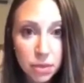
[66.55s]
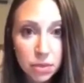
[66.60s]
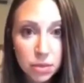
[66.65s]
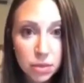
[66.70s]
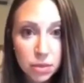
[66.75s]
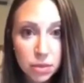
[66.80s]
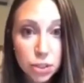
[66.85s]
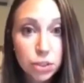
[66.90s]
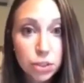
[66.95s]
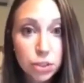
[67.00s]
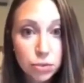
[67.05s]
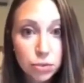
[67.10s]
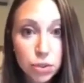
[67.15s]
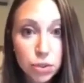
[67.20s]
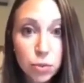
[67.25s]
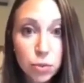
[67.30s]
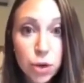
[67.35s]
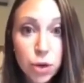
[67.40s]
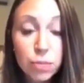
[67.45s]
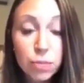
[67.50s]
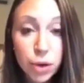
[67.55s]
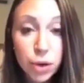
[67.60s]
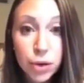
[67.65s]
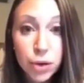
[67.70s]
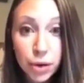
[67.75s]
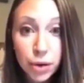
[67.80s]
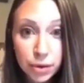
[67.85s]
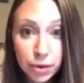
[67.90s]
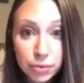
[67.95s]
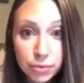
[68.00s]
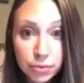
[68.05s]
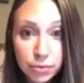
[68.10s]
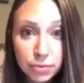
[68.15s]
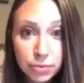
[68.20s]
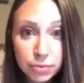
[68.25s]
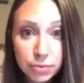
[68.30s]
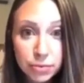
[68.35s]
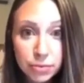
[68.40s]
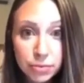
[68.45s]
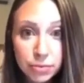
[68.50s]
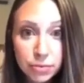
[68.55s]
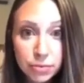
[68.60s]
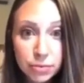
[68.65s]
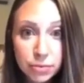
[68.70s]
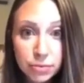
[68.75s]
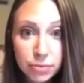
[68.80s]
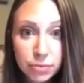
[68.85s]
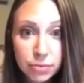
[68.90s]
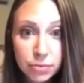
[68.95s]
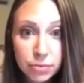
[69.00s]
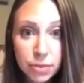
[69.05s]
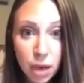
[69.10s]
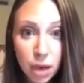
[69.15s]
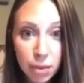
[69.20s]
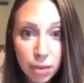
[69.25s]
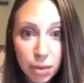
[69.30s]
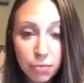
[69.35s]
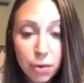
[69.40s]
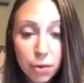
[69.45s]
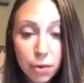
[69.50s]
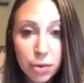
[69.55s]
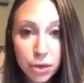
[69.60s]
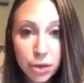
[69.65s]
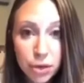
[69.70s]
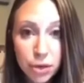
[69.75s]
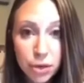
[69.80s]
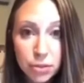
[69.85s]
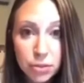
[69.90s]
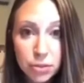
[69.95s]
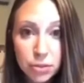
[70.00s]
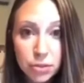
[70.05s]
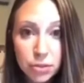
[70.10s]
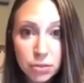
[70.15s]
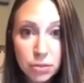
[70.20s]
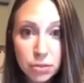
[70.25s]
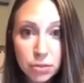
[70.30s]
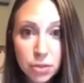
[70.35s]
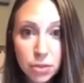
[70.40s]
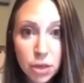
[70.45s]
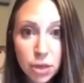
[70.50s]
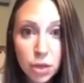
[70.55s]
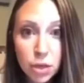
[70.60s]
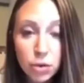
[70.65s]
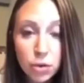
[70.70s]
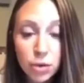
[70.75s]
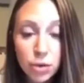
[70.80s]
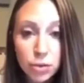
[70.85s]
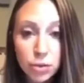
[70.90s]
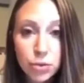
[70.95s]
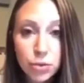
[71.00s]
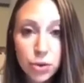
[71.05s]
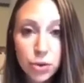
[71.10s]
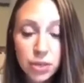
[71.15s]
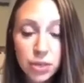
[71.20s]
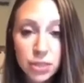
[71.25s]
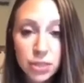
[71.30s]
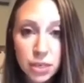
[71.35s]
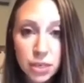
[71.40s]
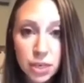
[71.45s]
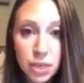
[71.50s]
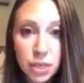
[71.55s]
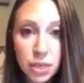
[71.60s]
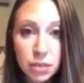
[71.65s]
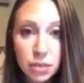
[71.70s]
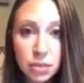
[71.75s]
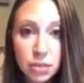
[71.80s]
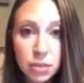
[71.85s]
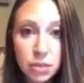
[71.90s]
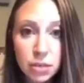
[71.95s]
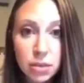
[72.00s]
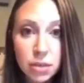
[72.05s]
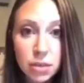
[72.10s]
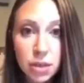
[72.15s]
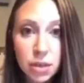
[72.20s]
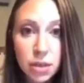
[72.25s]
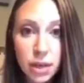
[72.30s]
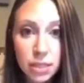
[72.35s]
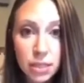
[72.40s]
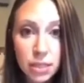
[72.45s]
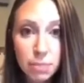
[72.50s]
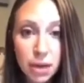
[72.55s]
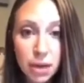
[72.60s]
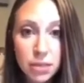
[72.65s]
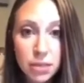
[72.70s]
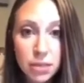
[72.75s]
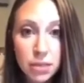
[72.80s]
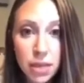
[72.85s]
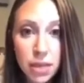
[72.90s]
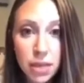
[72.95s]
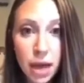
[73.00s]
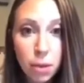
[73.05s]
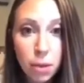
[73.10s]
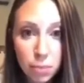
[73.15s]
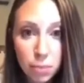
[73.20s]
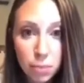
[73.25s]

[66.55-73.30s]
She used the word murder, coming from a nurse who went to New York City expecting to help.